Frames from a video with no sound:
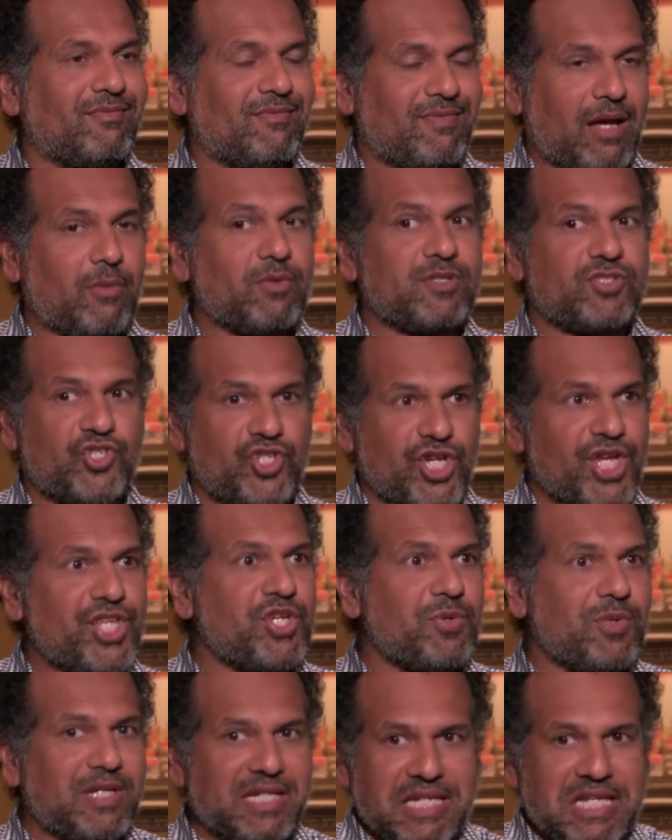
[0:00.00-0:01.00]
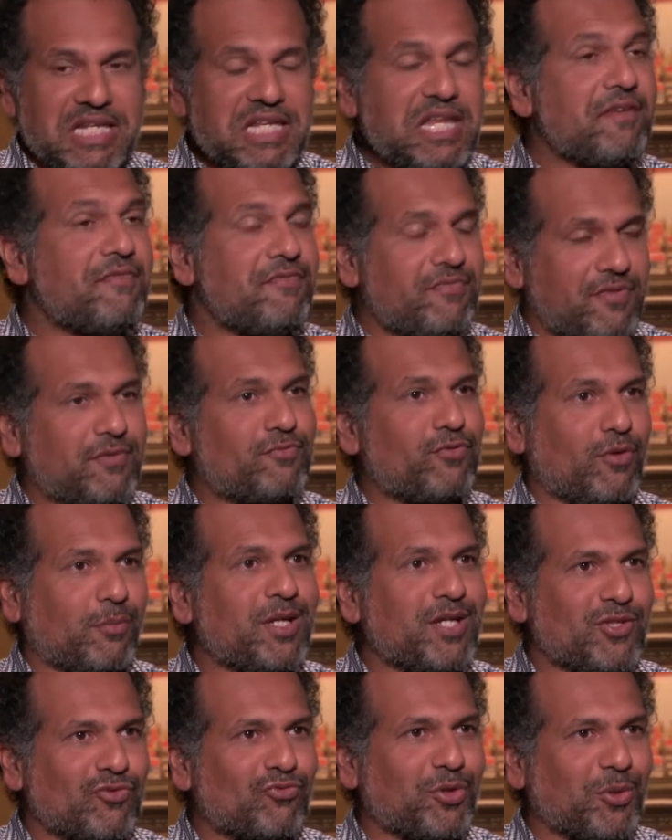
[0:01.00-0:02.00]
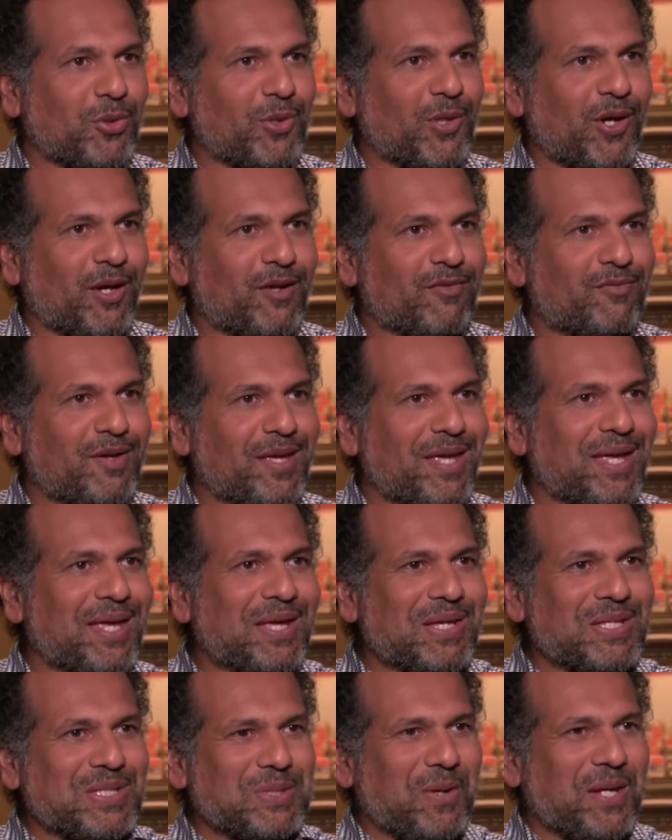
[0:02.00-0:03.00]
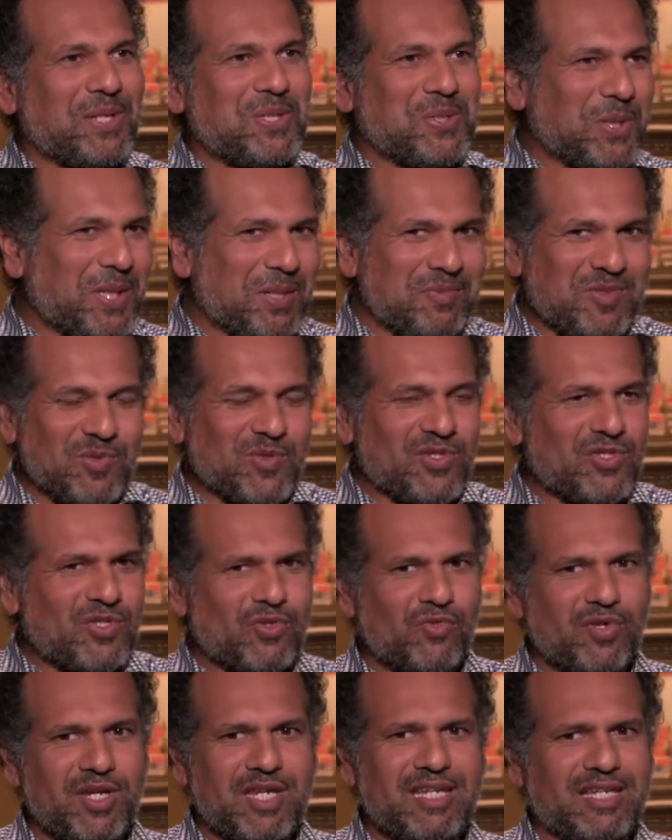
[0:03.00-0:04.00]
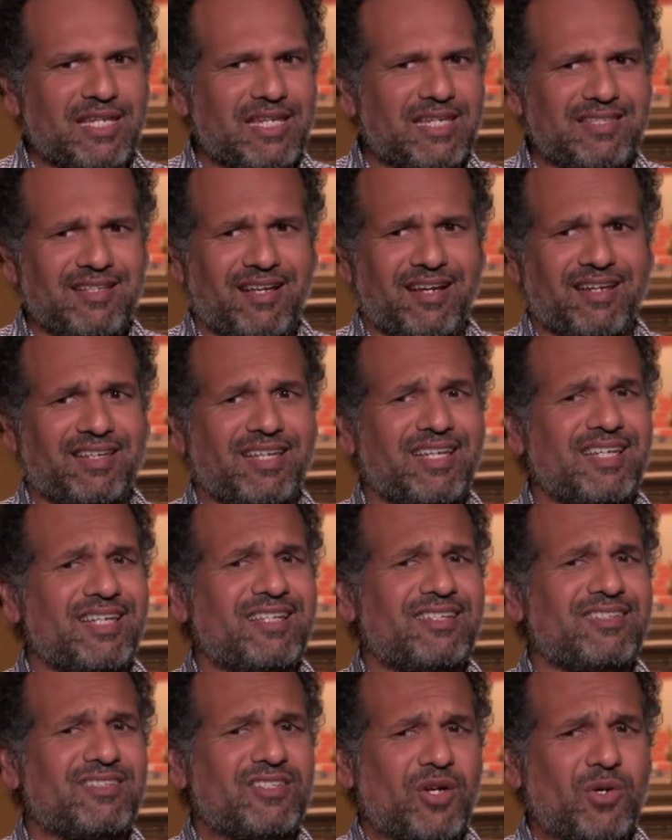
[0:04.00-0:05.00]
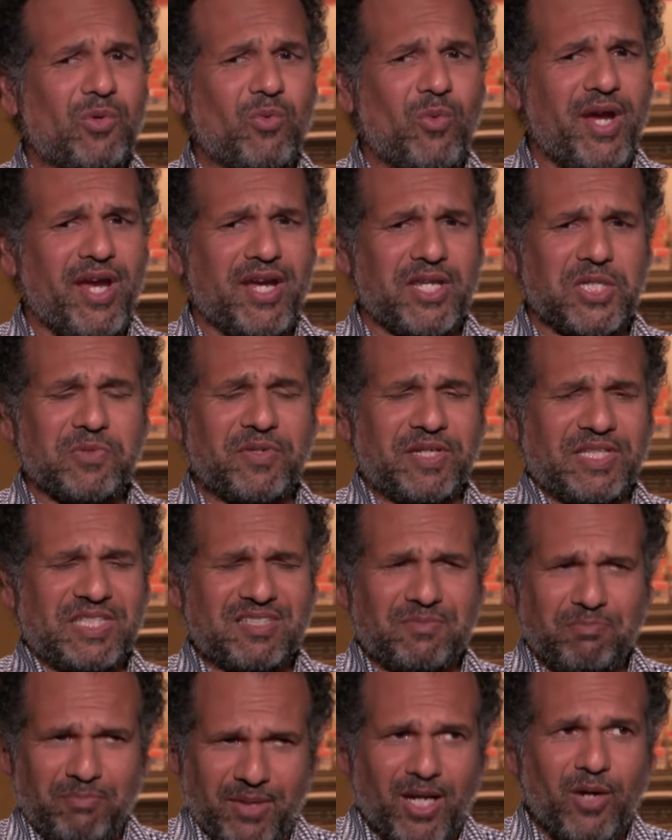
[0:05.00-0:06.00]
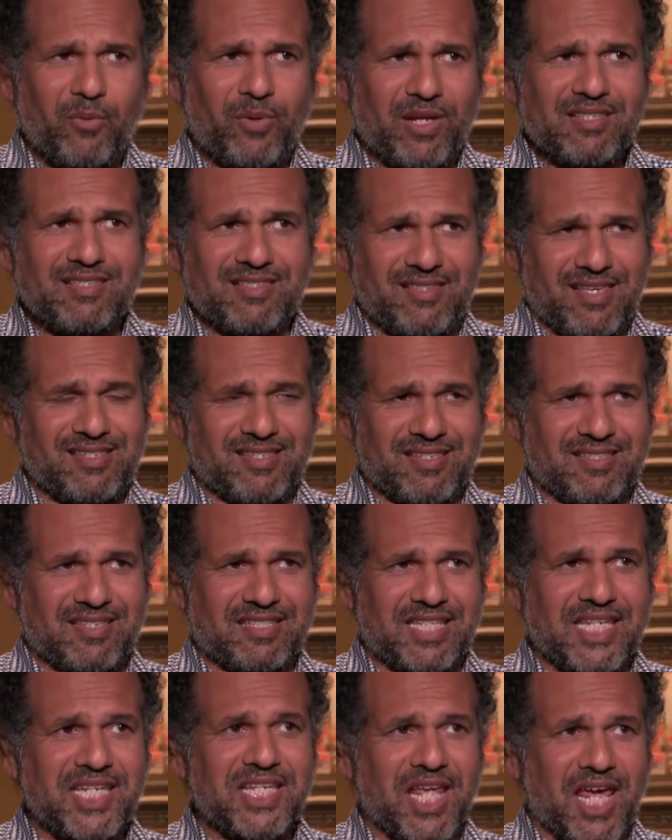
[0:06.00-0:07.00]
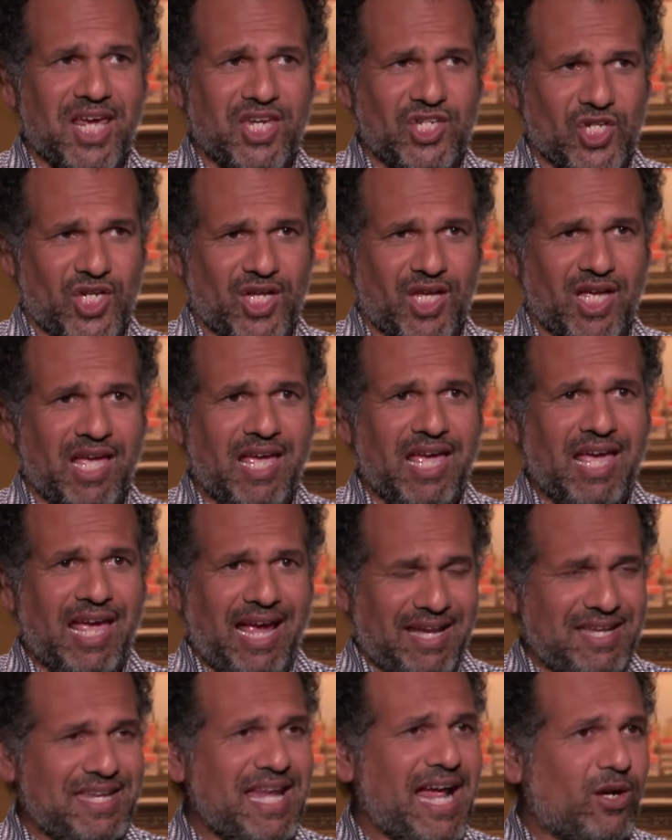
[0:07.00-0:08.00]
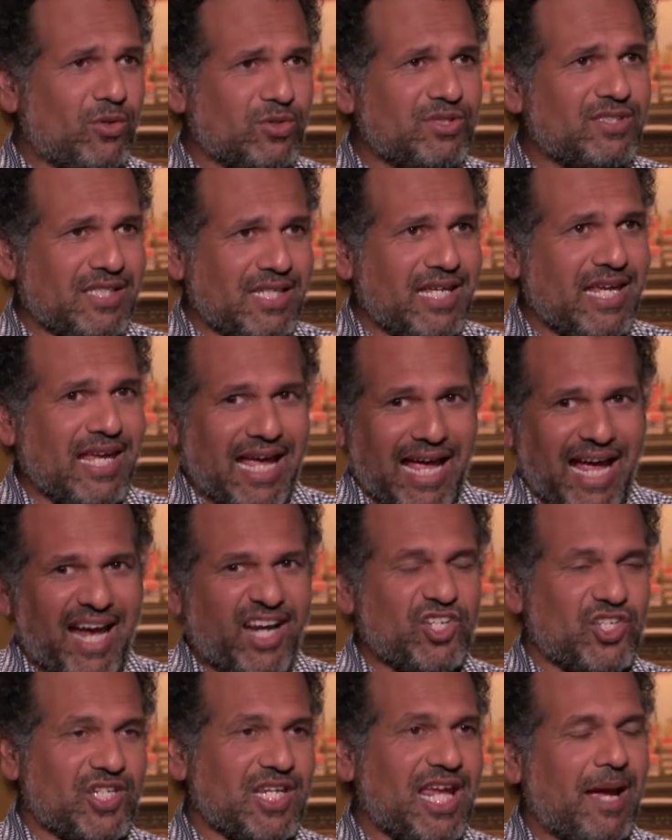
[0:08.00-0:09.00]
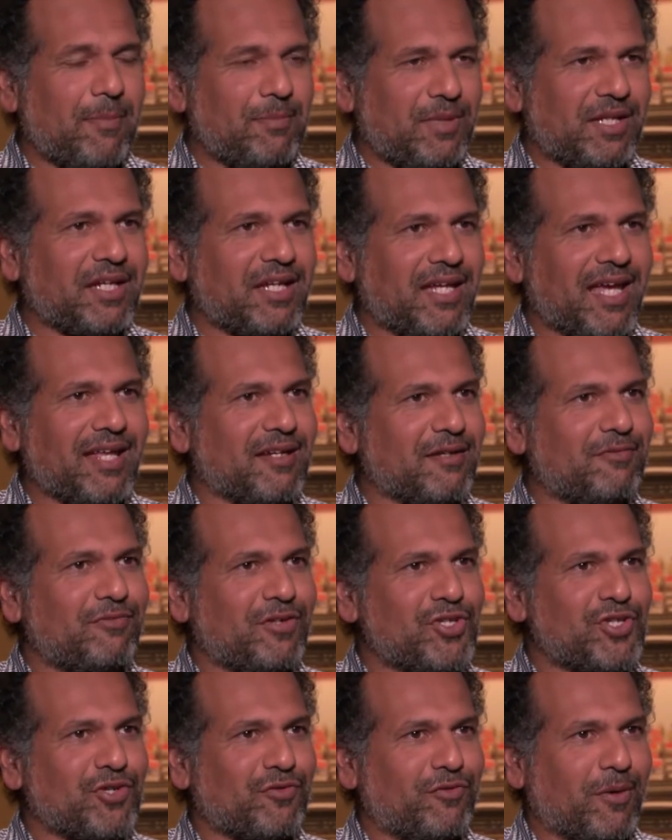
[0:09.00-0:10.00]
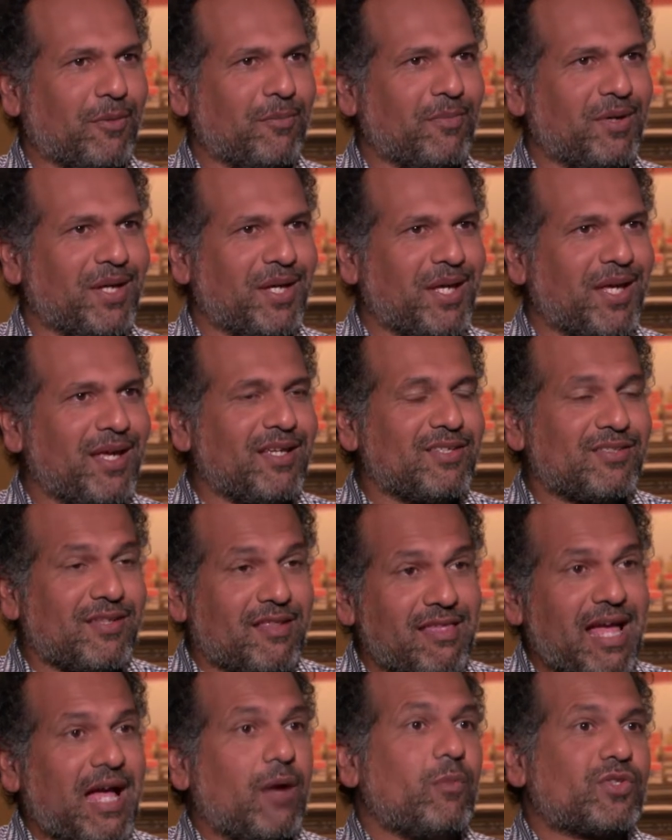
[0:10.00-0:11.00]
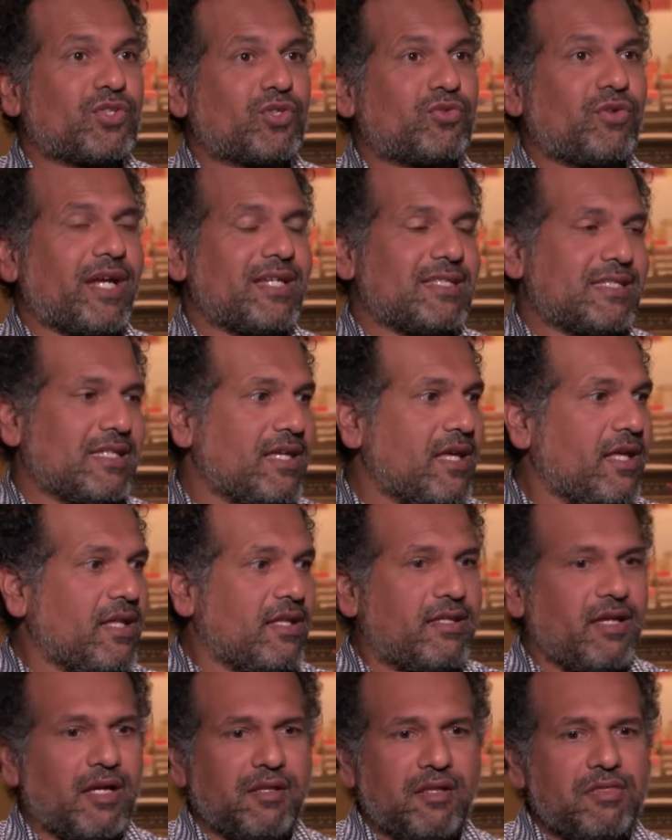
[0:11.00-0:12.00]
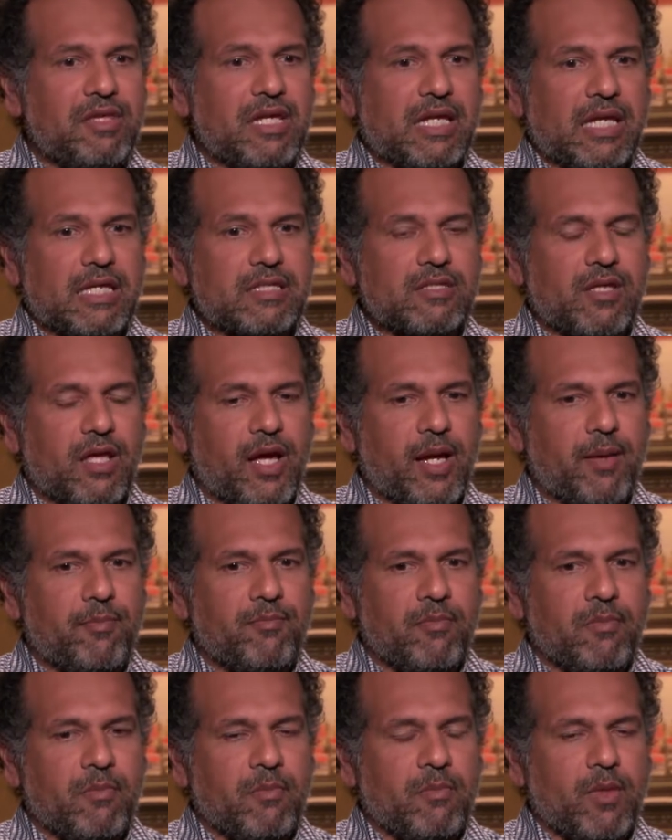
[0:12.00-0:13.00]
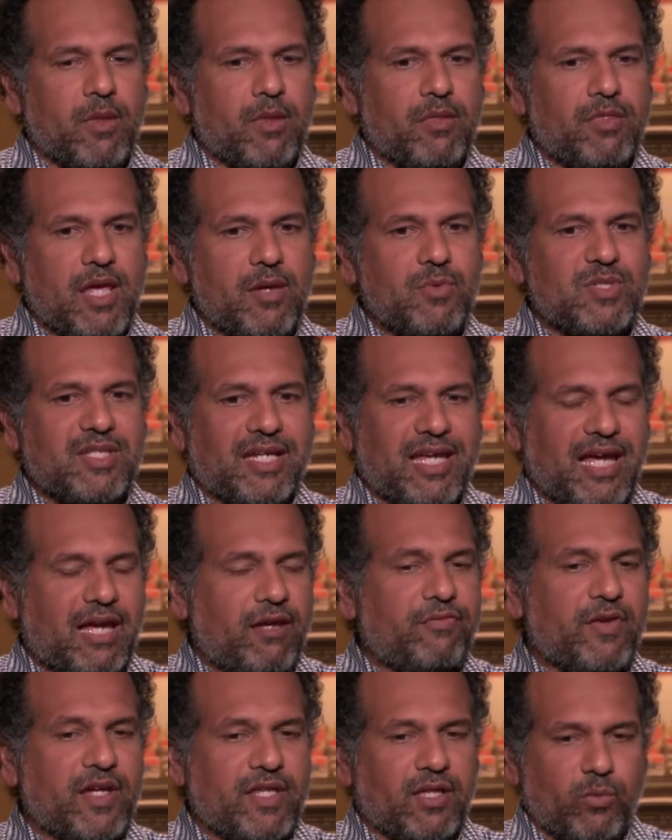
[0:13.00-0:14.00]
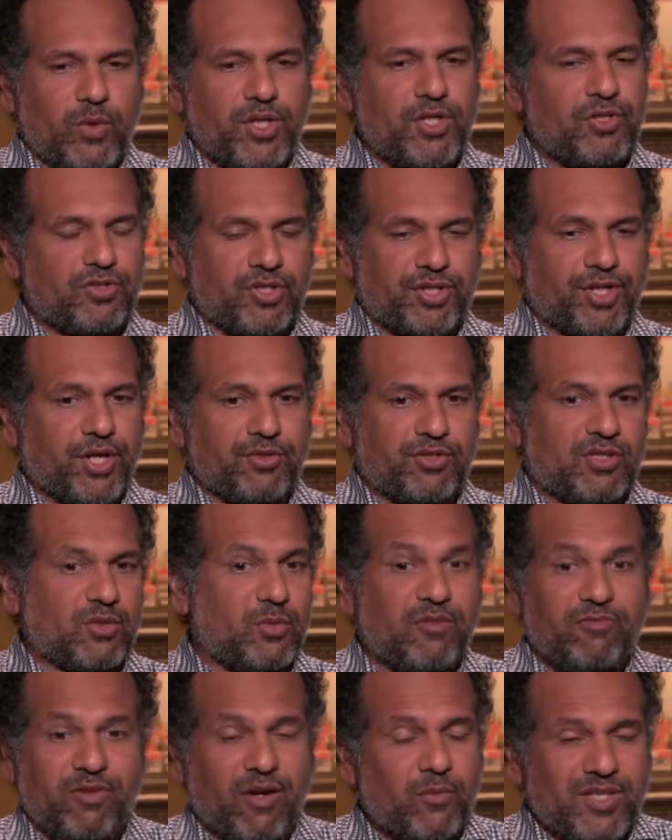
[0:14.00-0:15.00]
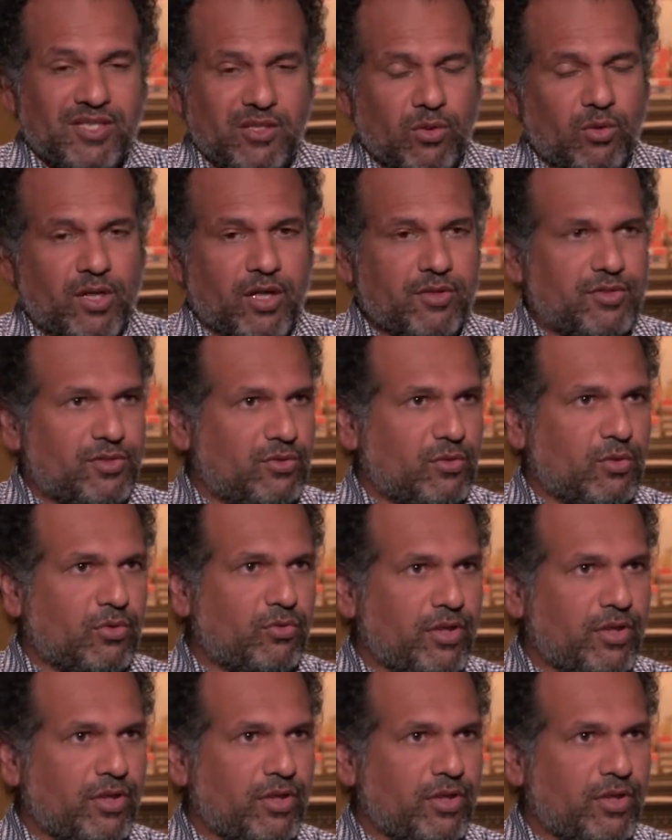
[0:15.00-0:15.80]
That was genuinely lifted from his real life. So I took him to a screening. He's like, it is so weird to experience this as a teenager and now see it actually happening again in a feature film. So that was crazy. The other thing is, um, there was a cafe that we used to go to, in fact, we still go to, called